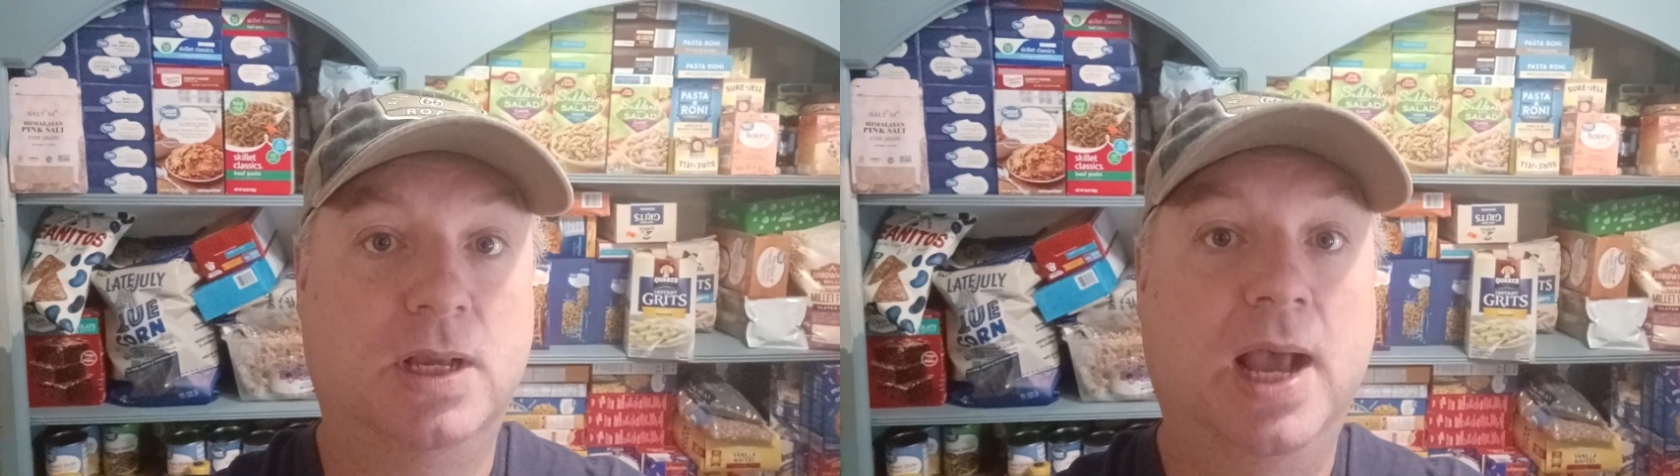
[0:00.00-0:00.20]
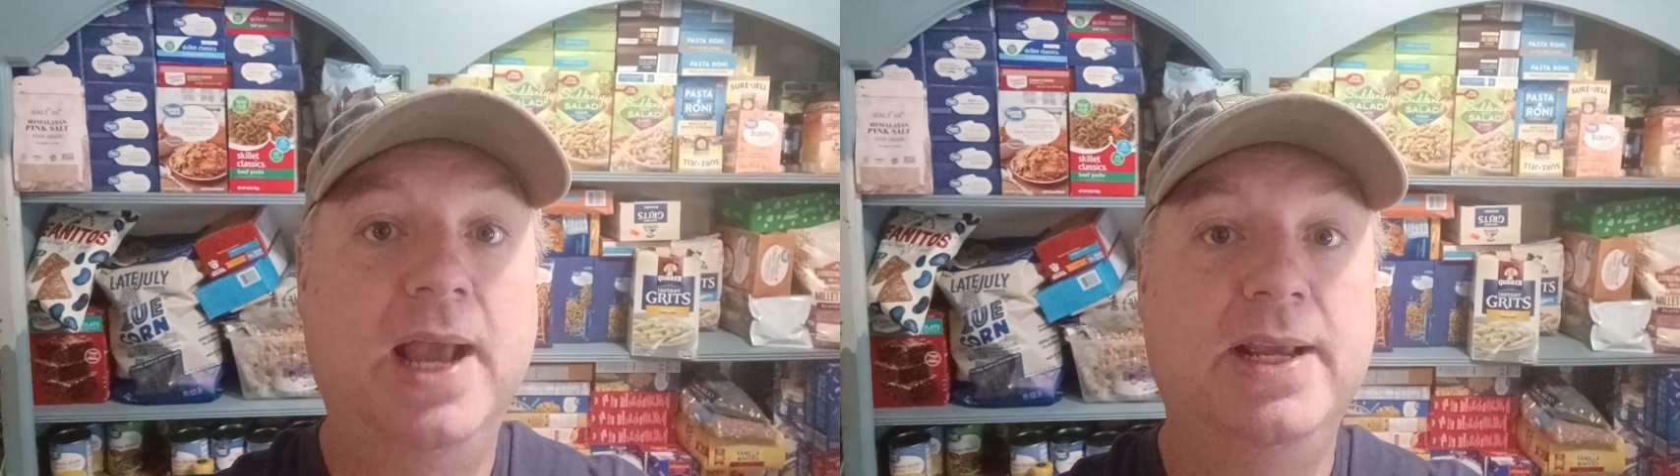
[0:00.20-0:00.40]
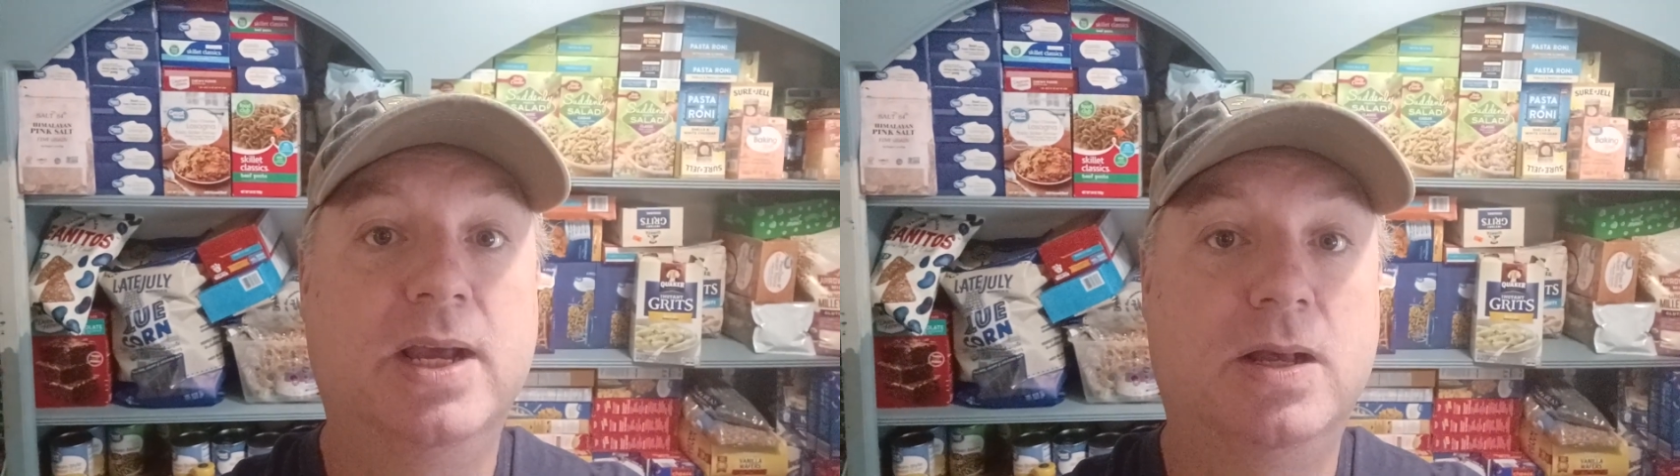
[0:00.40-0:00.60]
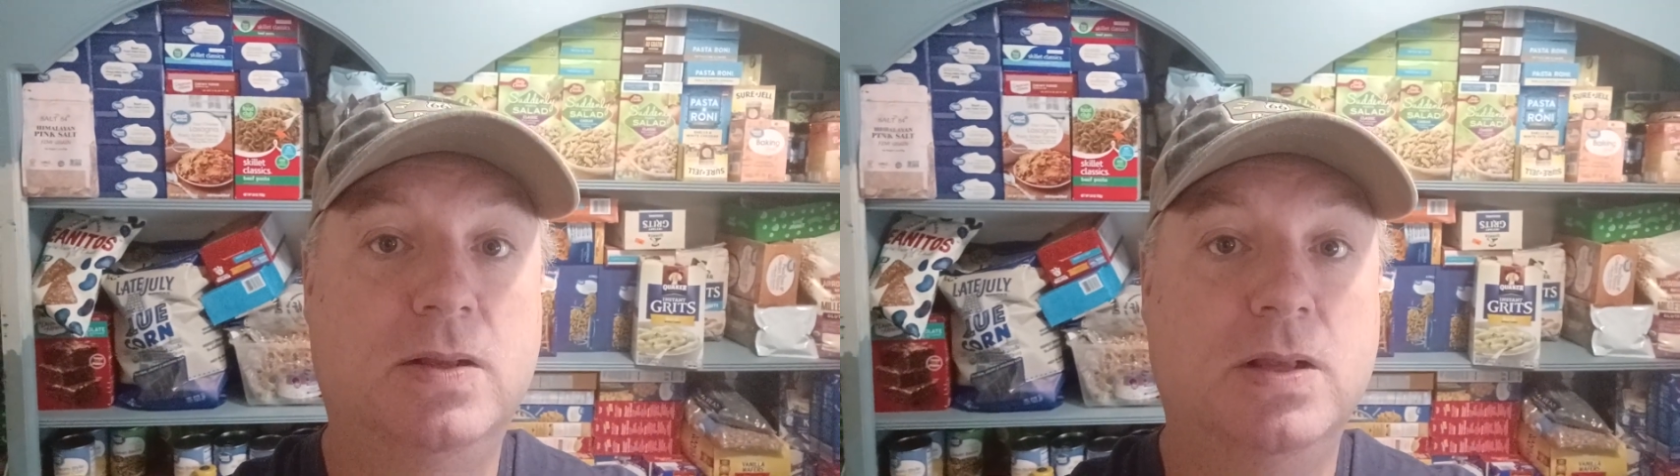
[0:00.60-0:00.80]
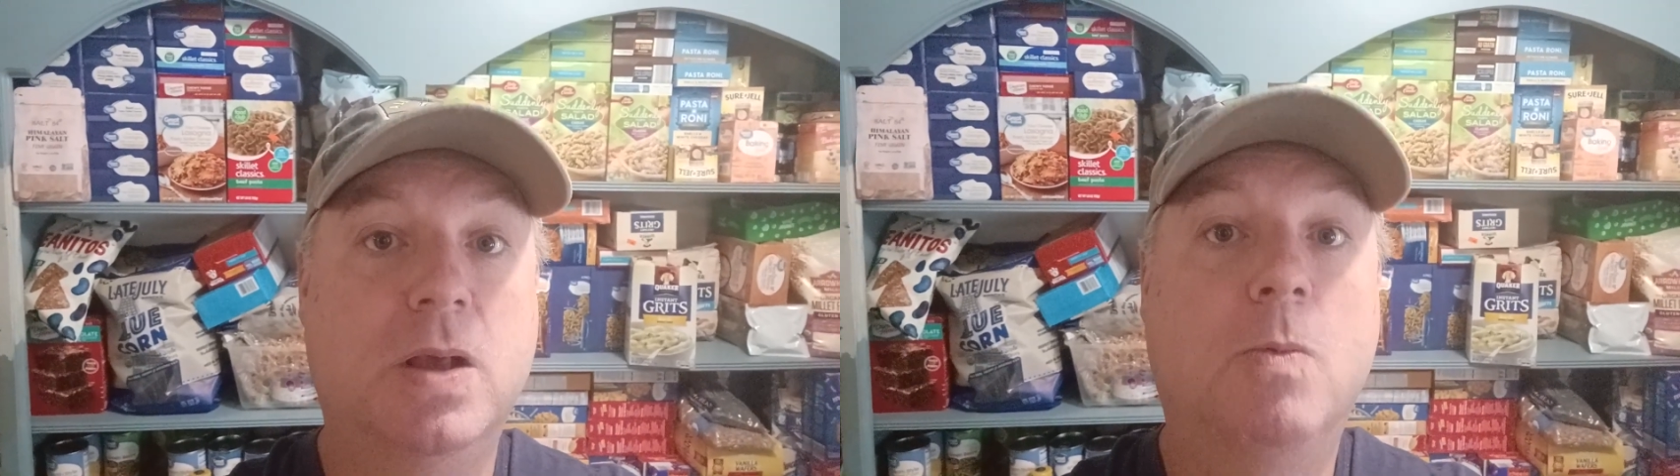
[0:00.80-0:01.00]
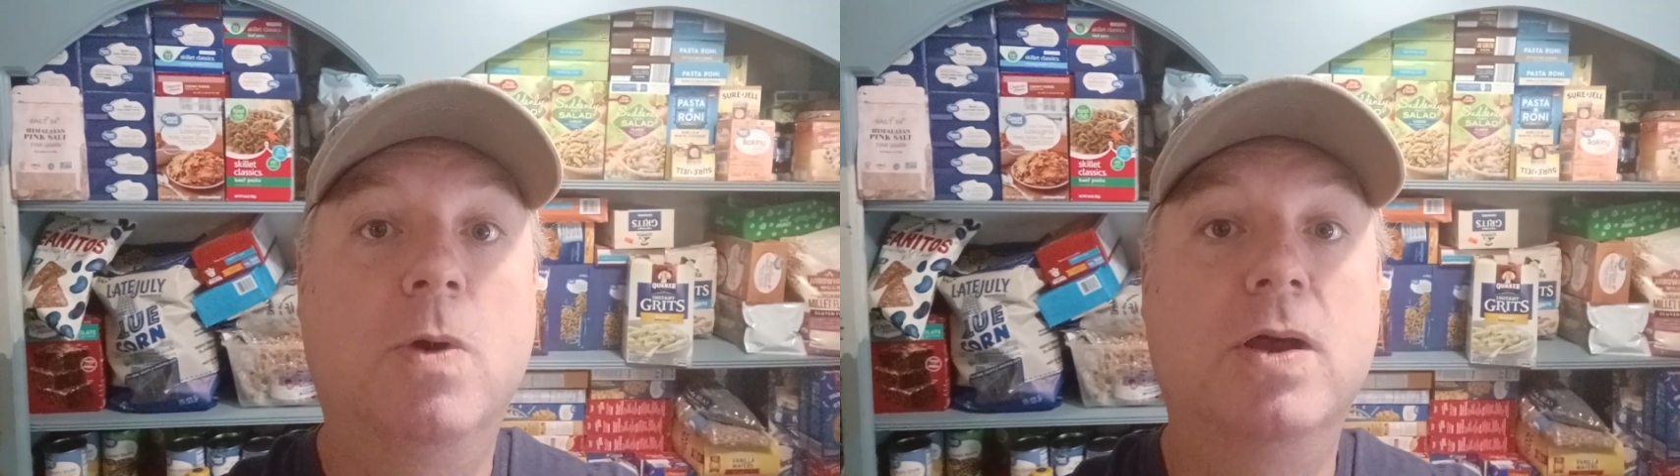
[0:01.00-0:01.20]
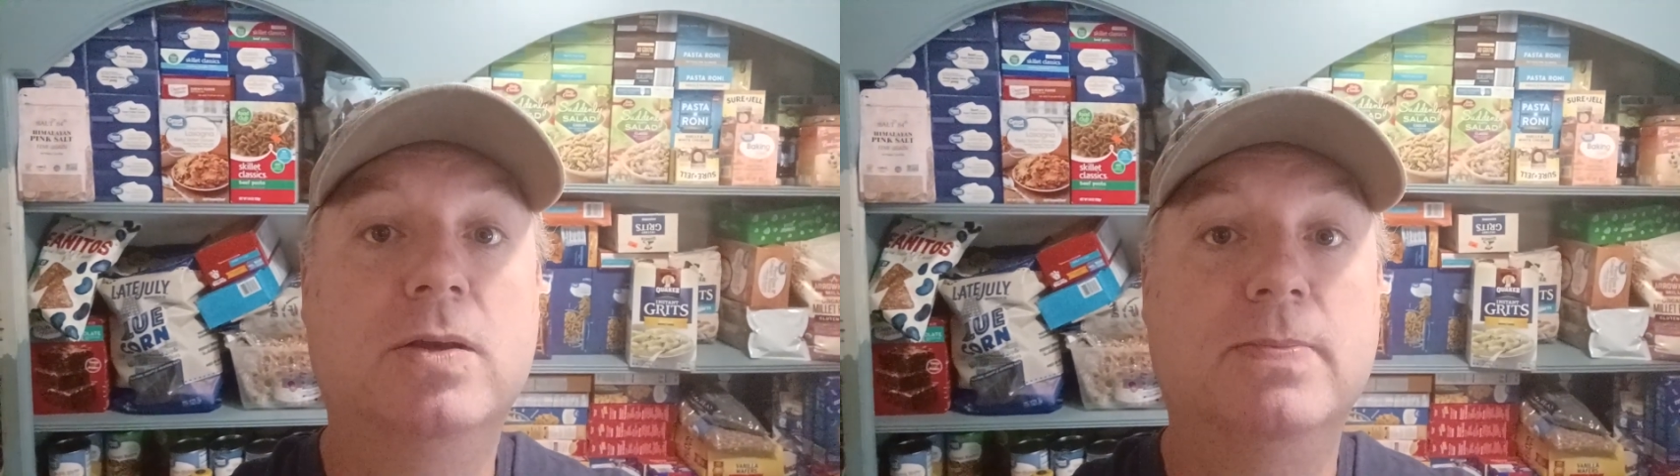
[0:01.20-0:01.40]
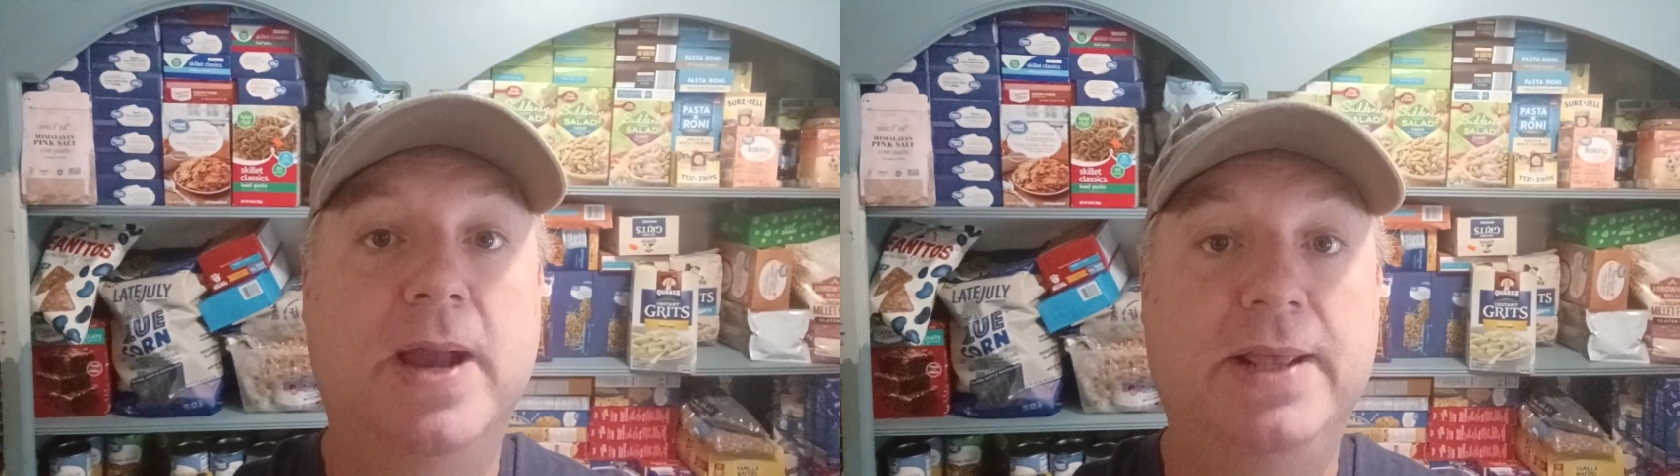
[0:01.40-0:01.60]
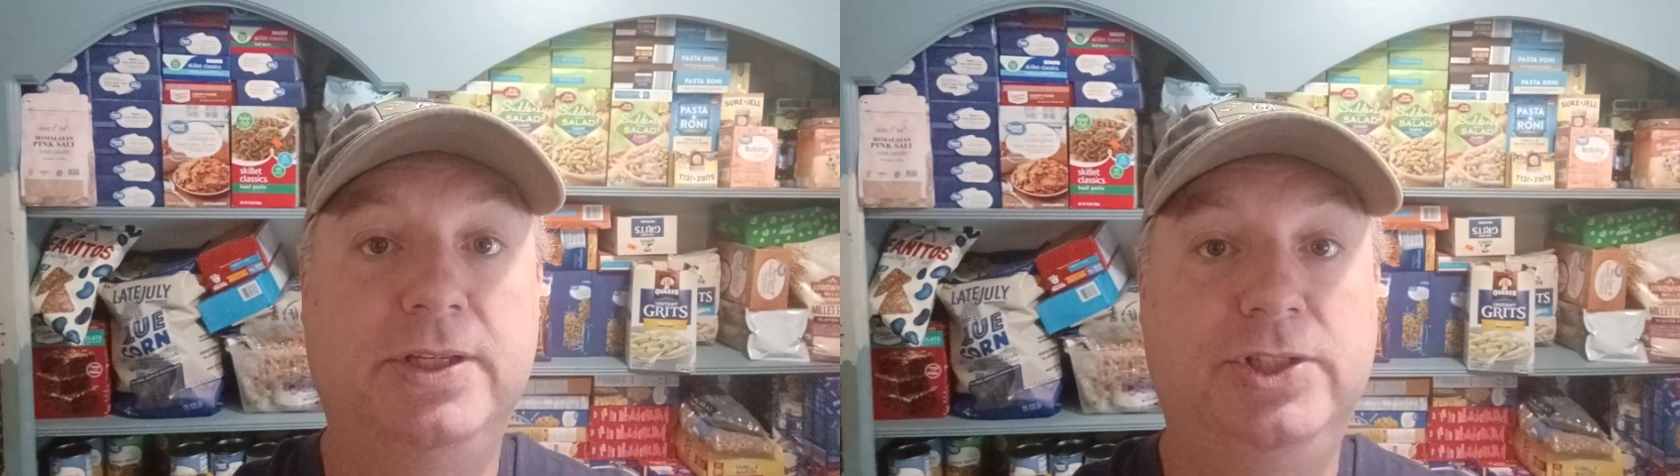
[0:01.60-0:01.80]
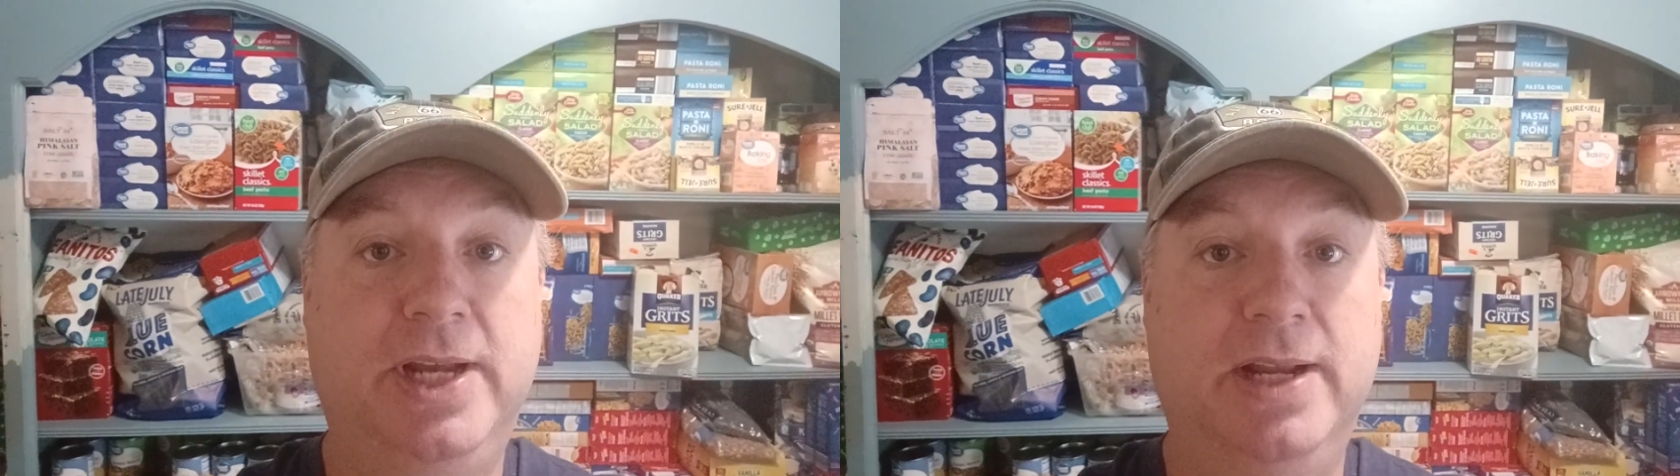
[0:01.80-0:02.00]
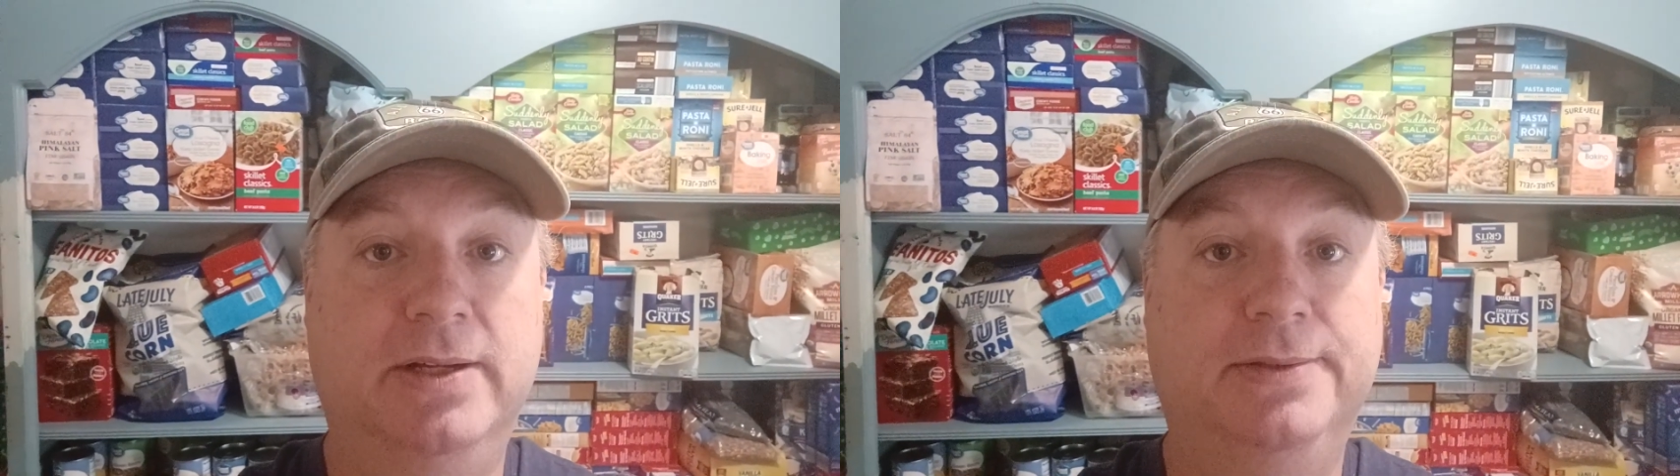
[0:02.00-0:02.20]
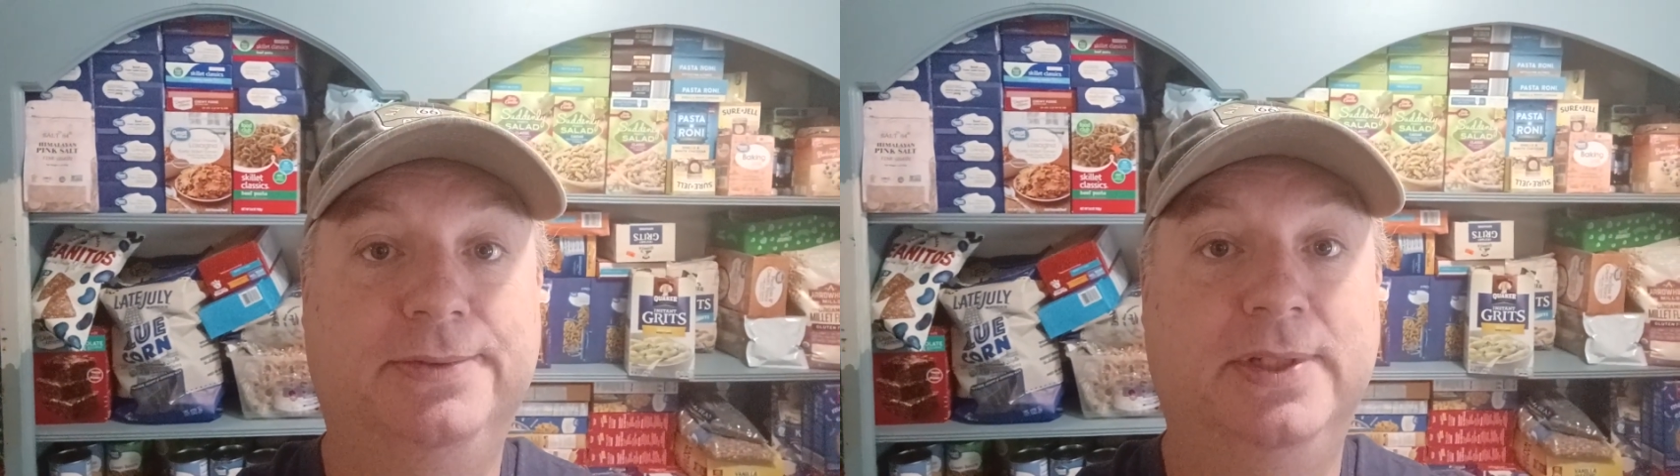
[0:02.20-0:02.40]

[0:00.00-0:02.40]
Hey y'all, welcome back to the channel.